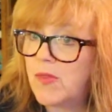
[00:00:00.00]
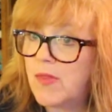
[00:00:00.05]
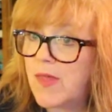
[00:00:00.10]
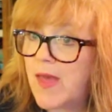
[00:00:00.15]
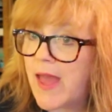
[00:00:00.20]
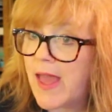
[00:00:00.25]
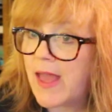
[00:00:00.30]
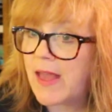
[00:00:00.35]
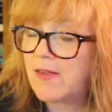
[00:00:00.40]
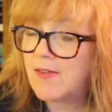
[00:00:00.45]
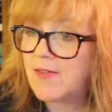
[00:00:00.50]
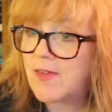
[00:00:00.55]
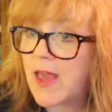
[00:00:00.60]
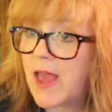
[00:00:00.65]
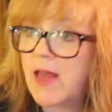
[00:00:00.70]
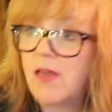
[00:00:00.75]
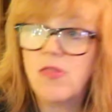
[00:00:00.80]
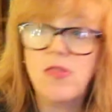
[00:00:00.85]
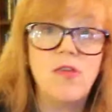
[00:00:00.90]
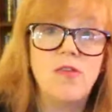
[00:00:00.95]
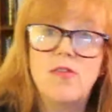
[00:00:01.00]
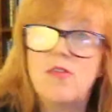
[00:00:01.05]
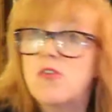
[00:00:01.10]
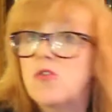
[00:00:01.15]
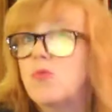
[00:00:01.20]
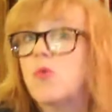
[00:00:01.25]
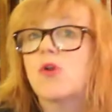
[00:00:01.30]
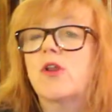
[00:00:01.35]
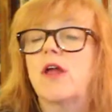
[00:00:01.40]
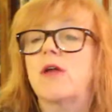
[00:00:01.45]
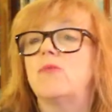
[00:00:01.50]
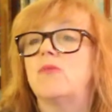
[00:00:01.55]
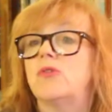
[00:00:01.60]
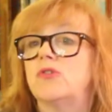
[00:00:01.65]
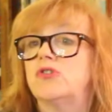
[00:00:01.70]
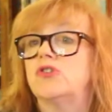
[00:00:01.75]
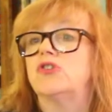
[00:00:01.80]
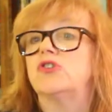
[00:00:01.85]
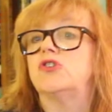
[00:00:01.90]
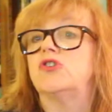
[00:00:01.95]
They say, this is what I
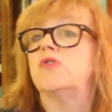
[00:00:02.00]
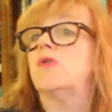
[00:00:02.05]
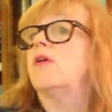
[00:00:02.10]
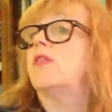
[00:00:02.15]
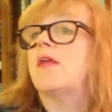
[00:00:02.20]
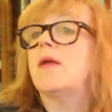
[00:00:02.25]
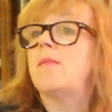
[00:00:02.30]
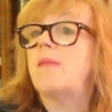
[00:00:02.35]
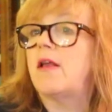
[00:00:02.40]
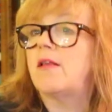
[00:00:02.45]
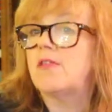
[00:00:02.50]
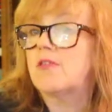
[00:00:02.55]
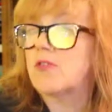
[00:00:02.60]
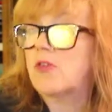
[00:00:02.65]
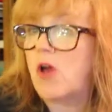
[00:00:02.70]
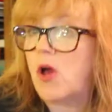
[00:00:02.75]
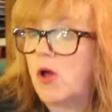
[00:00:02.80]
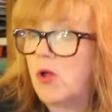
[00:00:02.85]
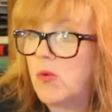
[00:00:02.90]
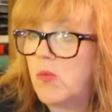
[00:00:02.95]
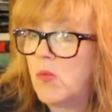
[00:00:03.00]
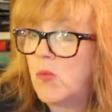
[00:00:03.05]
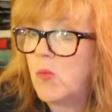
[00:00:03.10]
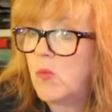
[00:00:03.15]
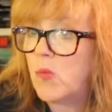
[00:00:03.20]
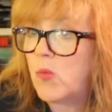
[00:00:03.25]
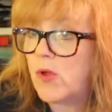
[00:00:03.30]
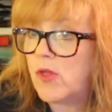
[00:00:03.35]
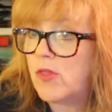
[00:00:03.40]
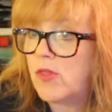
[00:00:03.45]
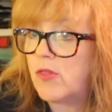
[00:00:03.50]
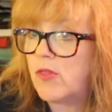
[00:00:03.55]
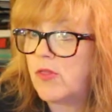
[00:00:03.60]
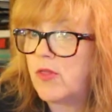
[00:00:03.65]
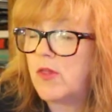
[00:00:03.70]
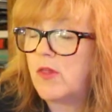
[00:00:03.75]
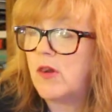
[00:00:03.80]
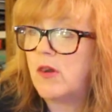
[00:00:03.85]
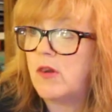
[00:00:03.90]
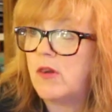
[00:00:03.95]
want to do, and they may start with
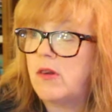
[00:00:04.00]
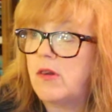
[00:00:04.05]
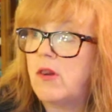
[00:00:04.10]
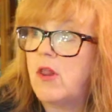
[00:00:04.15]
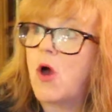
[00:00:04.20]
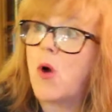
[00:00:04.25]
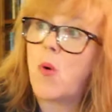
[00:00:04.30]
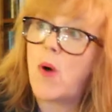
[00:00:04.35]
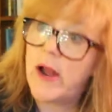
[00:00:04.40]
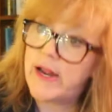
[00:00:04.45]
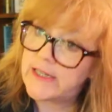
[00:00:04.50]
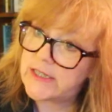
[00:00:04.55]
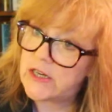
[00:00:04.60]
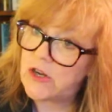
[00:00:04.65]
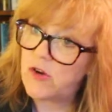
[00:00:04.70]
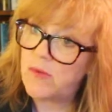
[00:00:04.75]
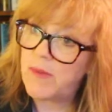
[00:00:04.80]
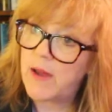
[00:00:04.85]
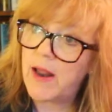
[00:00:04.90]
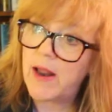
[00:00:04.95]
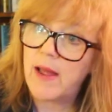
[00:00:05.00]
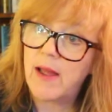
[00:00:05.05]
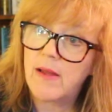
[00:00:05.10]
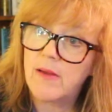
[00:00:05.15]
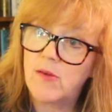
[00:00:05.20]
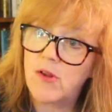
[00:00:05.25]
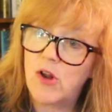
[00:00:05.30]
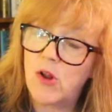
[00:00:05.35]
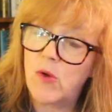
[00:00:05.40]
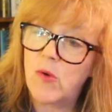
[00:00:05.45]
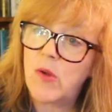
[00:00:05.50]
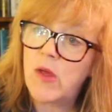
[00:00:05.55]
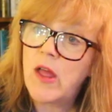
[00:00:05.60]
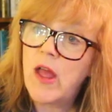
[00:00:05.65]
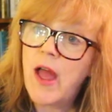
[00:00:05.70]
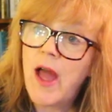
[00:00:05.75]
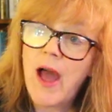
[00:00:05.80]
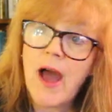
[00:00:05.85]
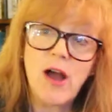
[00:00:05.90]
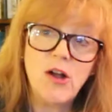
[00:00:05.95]
no idea about,
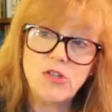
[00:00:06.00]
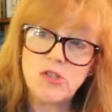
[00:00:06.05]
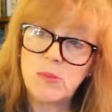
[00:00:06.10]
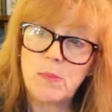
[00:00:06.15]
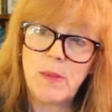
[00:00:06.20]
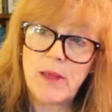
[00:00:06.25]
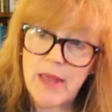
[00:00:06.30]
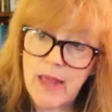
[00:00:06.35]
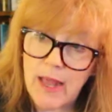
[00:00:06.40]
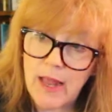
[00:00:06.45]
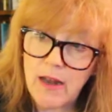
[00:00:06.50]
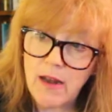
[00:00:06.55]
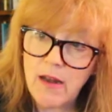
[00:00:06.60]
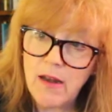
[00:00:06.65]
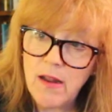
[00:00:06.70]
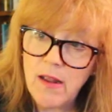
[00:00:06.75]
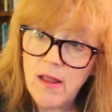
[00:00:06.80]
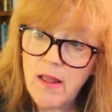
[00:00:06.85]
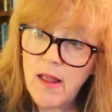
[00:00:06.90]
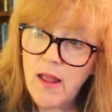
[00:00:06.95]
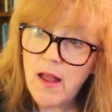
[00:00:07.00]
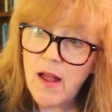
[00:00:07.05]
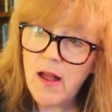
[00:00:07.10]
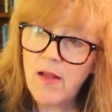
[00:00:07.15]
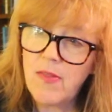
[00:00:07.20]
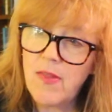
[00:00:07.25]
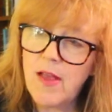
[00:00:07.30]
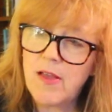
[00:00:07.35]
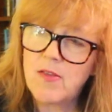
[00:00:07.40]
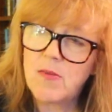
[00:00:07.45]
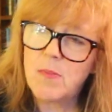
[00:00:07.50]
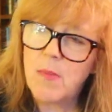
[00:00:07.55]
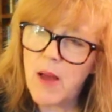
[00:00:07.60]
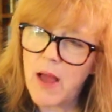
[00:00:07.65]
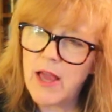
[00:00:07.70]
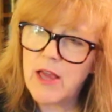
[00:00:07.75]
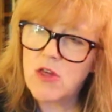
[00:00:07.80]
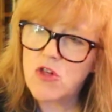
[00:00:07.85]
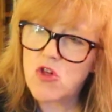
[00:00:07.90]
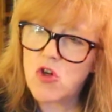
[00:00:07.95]
how to begin, and that's
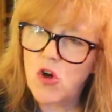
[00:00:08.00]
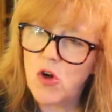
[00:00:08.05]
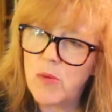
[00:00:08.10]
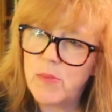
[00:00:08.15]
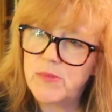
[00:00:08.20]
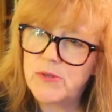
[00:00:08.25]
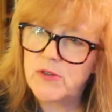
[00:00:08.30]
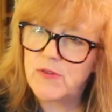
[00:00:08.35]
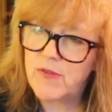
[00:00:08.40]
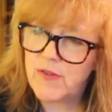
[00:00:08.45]
my job to